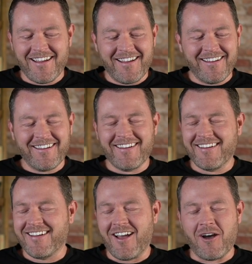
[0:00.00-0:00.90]
and a job,
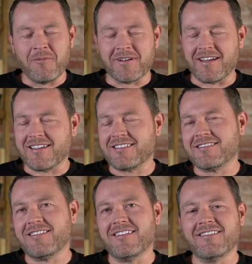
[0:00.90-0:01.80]
if oh you have a
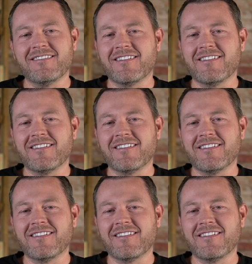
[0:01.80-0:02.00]
gosh. job too.